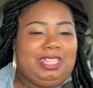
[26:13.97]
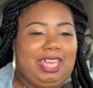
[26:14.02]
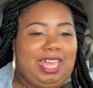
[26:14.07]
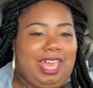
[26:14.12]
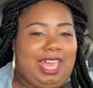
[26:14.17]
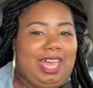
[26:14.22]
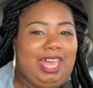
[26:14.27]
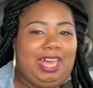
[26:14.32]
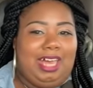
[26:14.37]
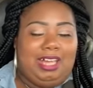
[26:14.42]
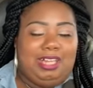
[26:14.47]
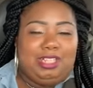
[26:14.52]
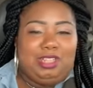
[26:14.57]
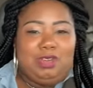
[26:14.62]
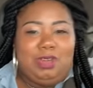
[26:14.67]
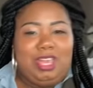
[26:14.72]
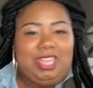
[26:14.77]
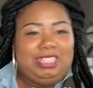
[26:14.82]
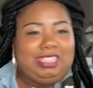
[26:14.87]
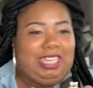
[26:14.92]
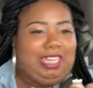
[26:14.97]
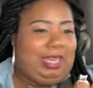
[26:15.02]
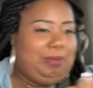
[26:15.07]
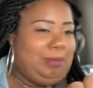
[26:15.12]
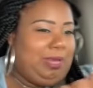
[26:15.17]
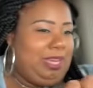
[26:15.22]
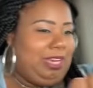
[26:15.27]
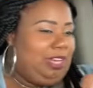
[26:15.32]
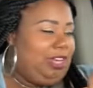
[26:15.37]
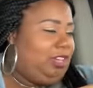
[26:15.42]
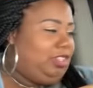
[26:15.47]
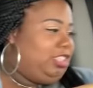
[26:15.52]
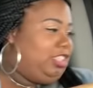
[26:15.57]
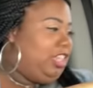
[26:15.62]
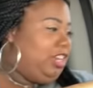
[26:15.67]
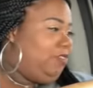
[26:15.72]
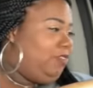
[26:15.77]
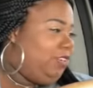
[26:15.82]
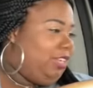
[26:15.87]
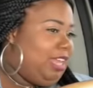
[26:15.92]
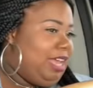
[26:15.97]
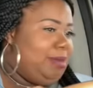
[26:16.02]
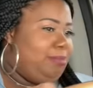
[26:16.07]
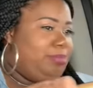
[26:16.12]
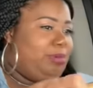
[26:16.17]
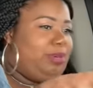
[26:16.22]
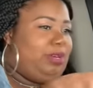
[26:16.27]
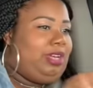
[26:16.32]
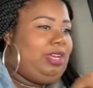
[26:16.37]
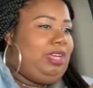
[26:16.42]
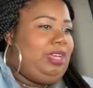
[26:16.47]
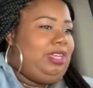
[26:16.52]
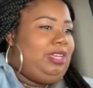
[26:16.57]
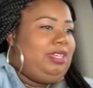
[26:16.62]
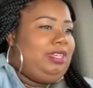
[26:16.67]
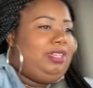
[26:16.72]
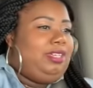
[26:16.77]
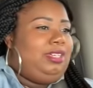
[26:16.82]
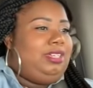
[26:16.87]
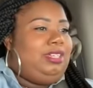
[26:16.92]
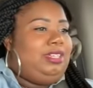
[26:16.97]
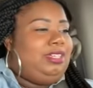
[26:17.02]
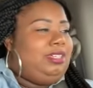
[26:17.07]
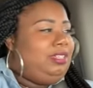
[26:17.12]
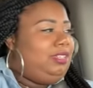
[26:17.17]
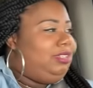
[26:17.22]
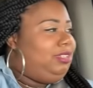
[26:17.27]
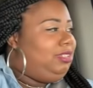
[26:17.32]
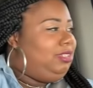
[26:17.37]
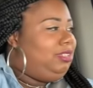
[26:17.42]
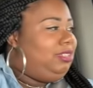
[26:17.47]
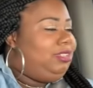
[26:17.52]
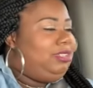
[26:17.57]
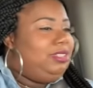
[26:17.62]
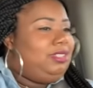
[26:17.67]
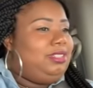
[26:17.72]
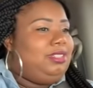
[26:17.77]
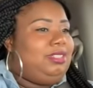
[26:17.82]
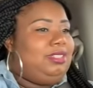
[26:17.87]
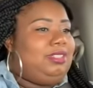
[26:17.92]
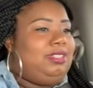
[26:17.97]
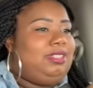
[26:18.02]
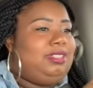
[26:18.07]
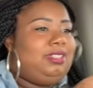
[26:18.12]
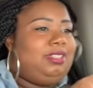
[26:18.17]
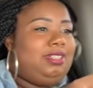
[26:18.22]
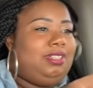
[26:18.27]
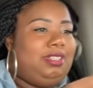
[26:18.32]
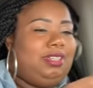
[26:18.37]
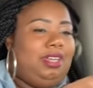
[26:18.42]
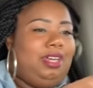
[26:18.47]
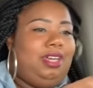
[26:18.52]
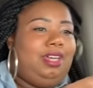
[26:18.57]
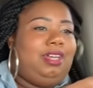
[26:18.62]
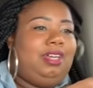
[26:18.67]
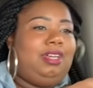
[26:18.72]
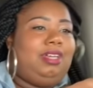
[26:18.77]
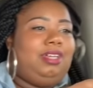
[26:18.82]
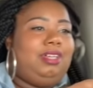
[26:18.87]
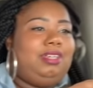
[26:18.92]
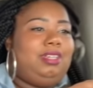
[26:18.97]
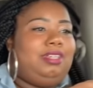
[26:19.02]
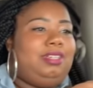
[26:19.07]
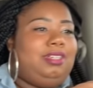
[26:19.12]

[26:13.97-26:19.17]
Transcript: Yeah, you ain't taking me to no Chick-fil-A, bro. Huh? Nuh-uh.